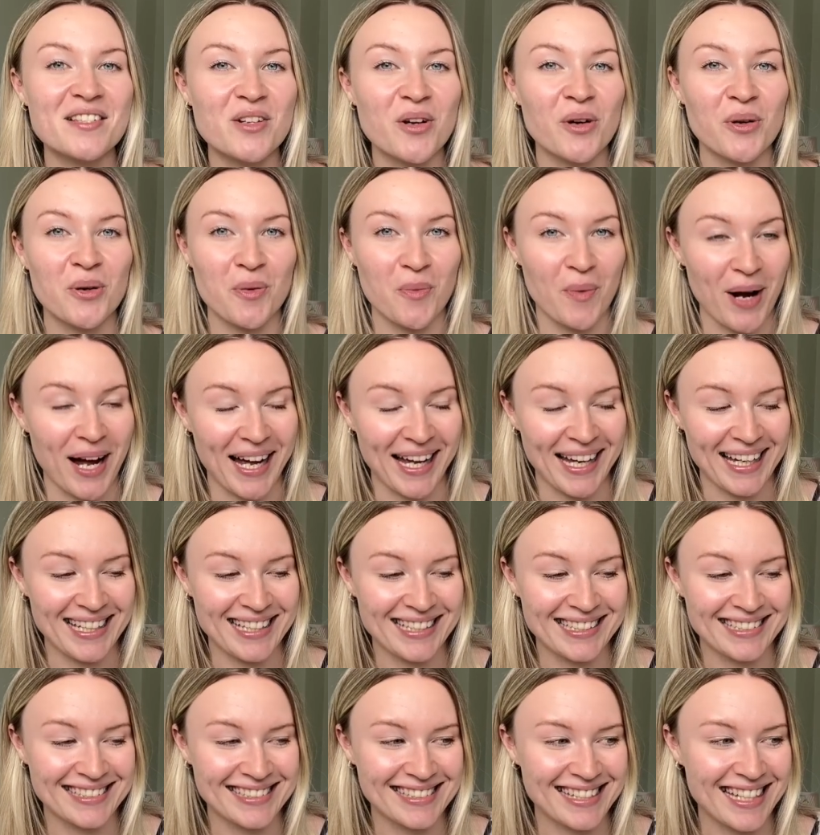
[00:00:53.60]
gone
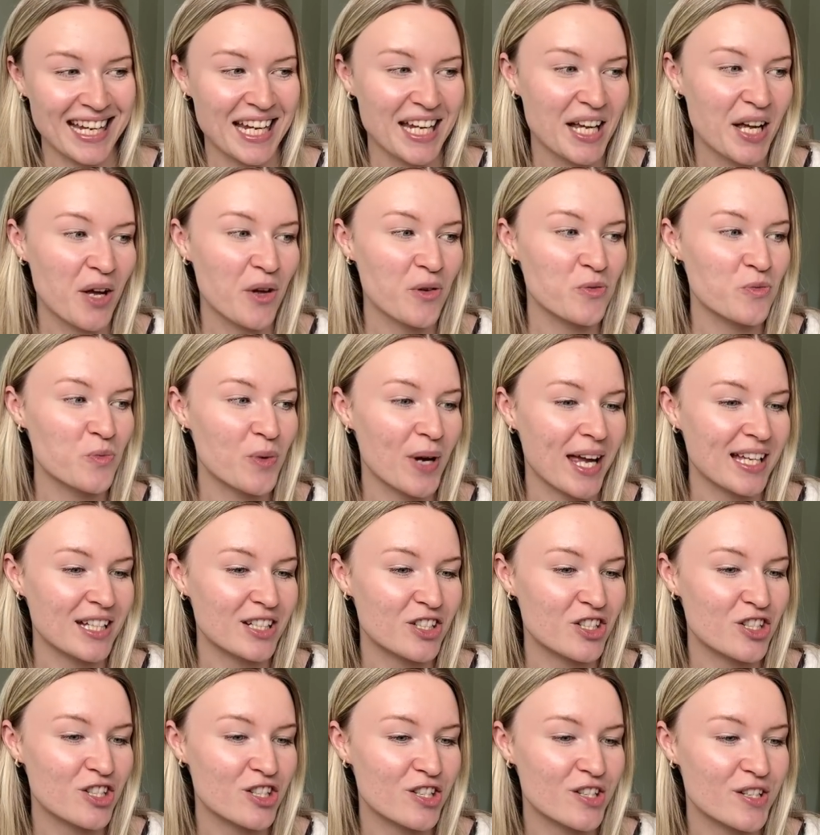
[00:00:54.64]
away,
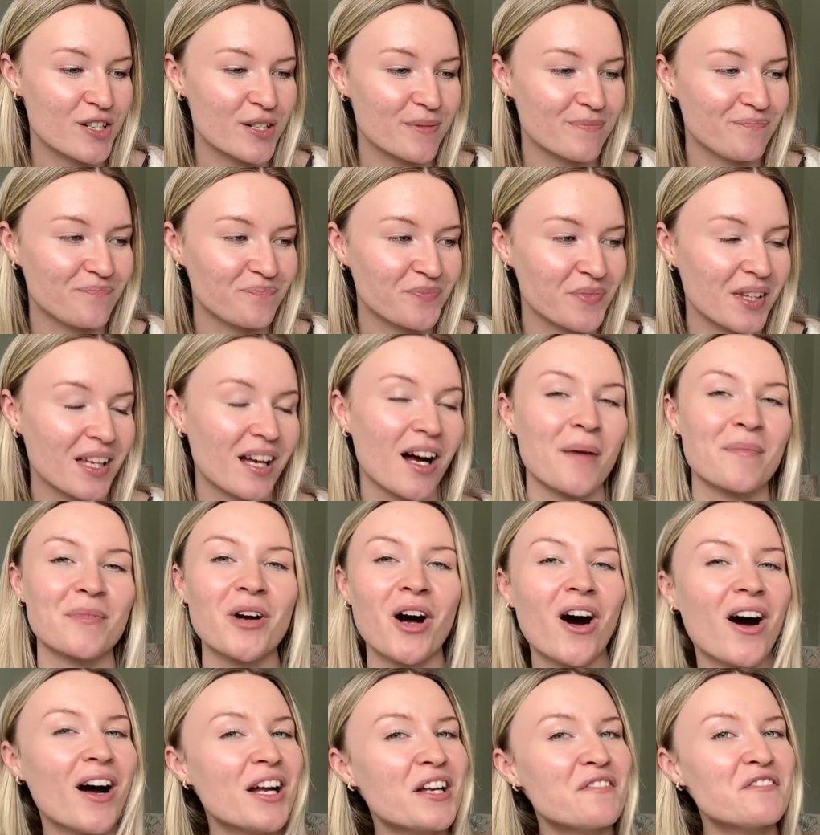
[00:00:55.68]
which I'm
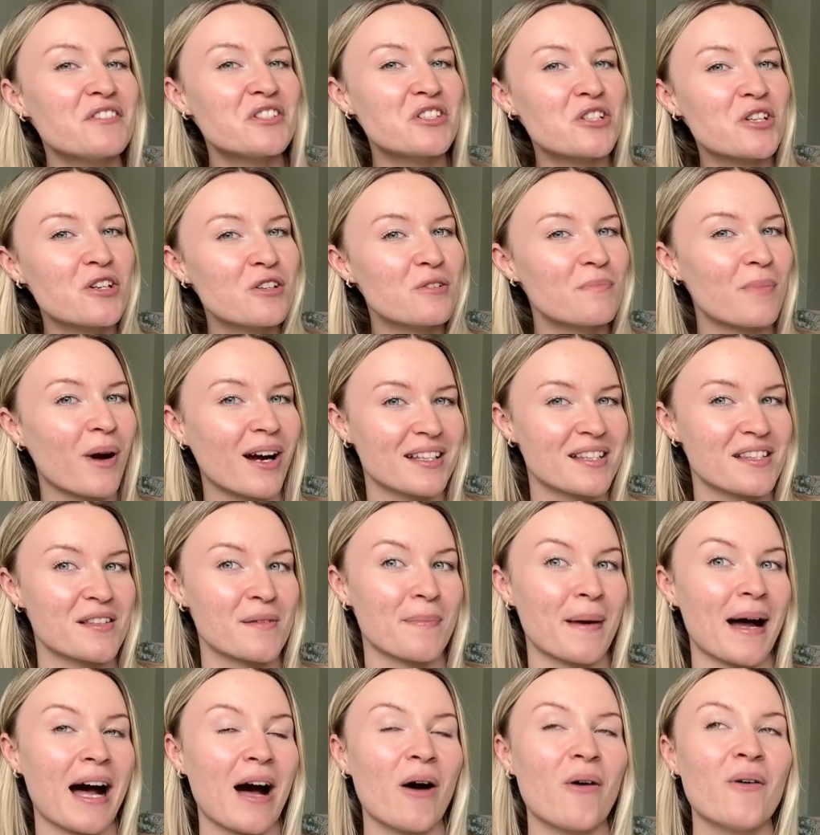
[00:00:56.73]
kind of in two minds
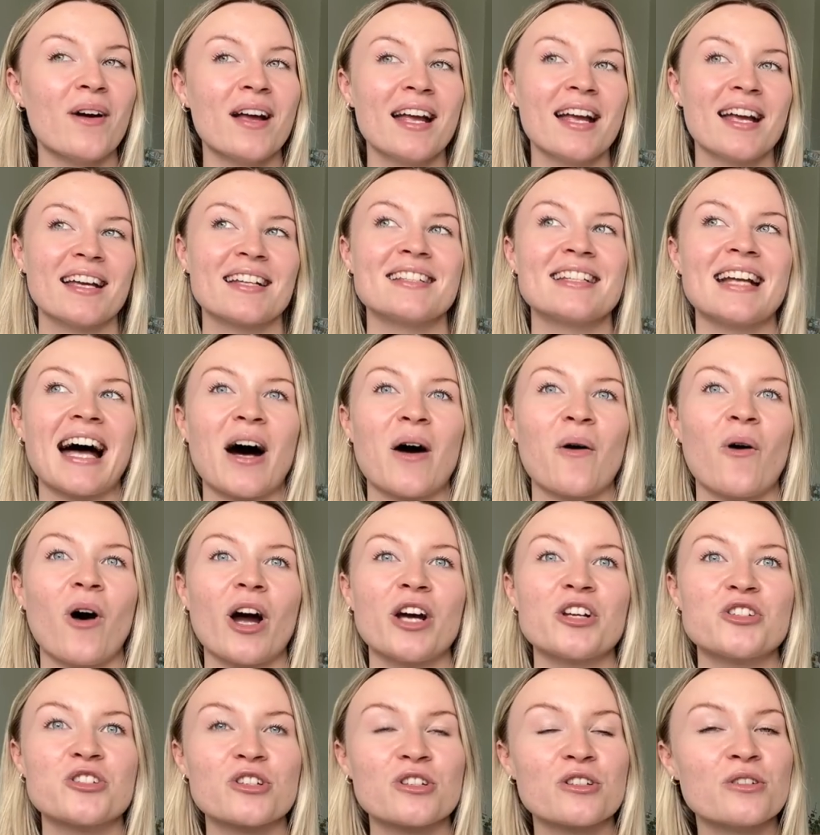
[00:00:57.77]
about. Now,
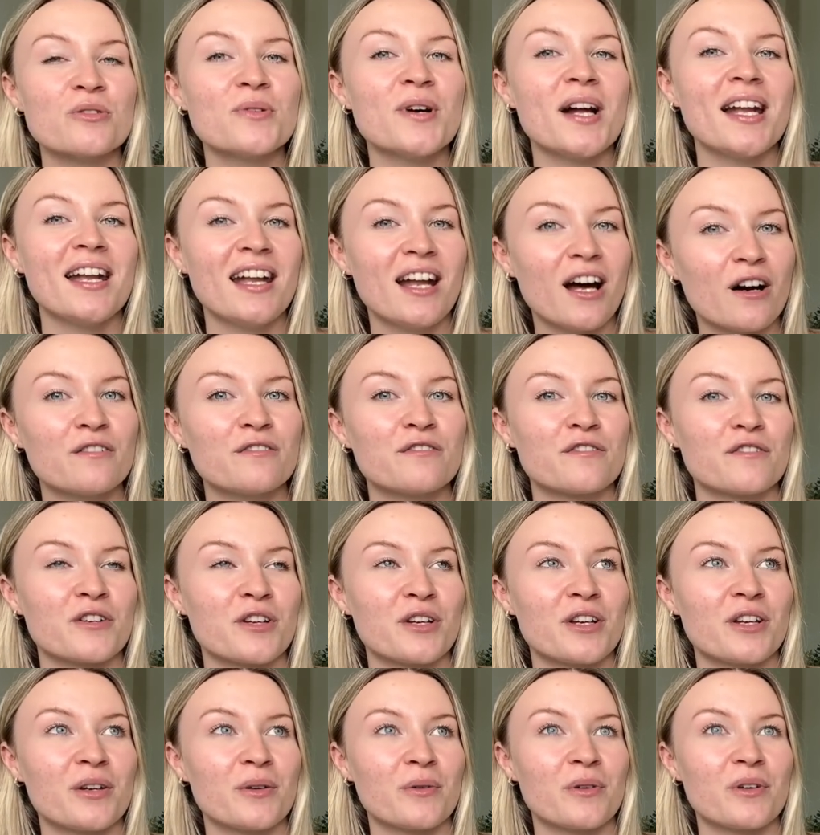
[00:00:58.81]
I do love
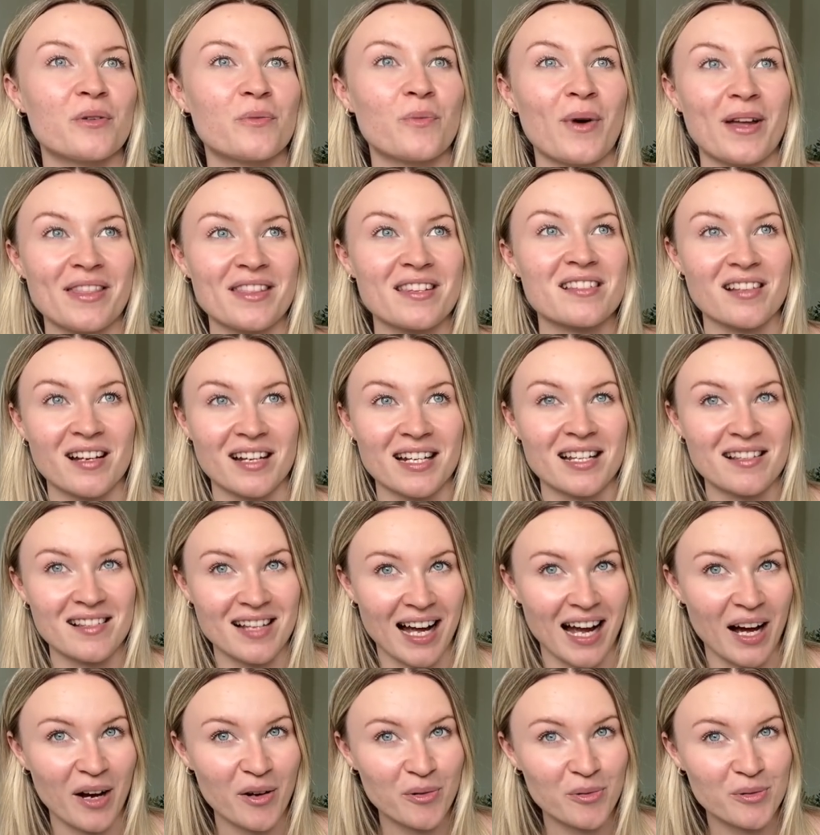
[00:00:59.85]
when the sun is
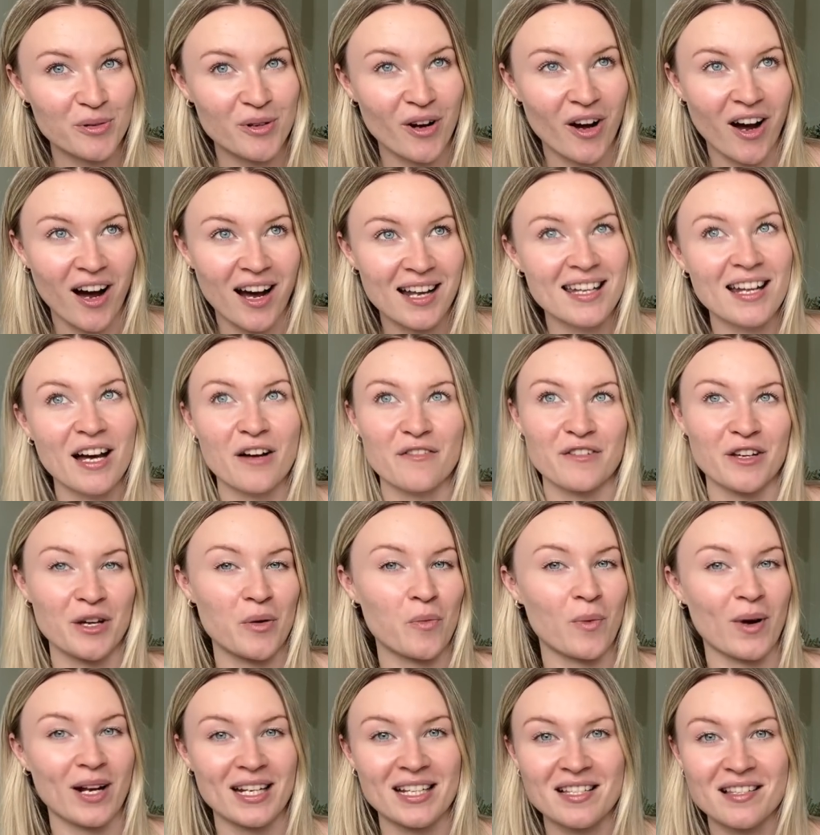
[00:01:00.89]
out. I love it
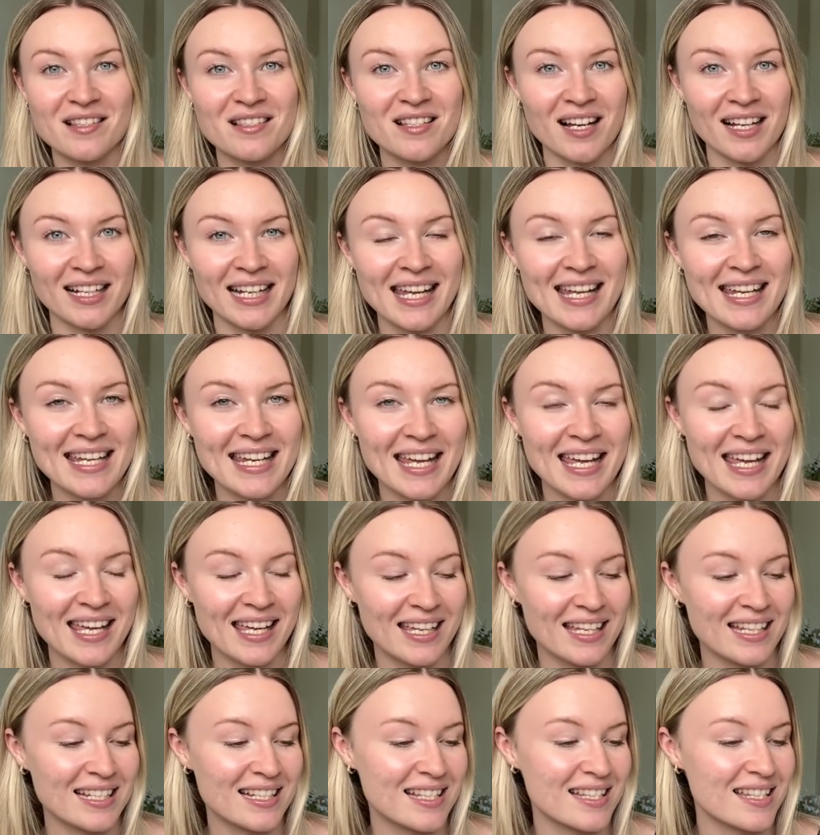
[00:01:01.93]
when it's sunny.
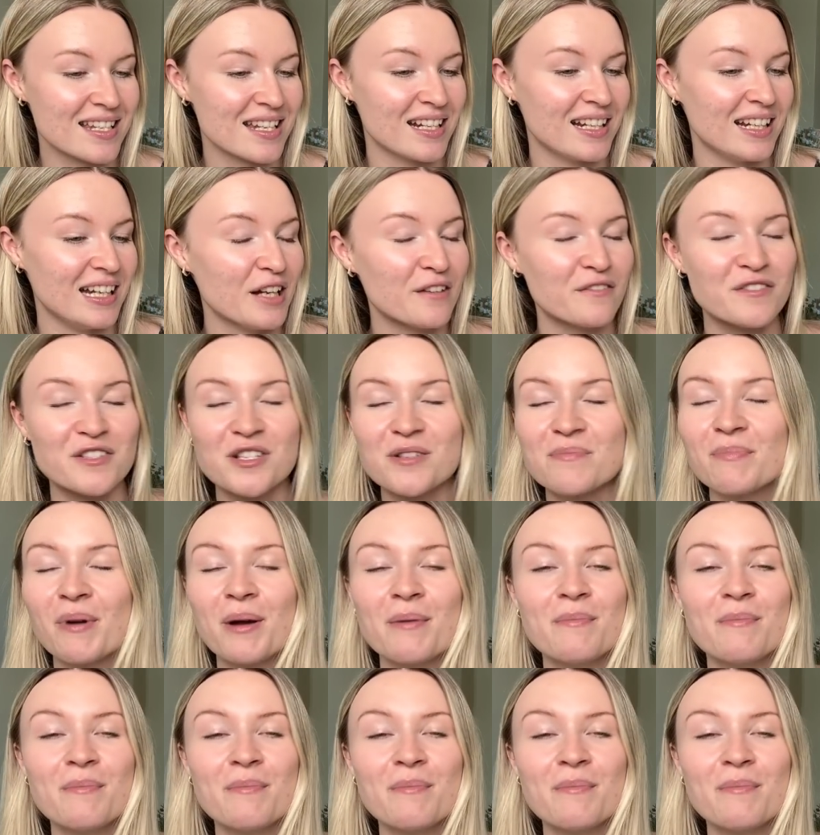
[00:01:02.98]
It lifts my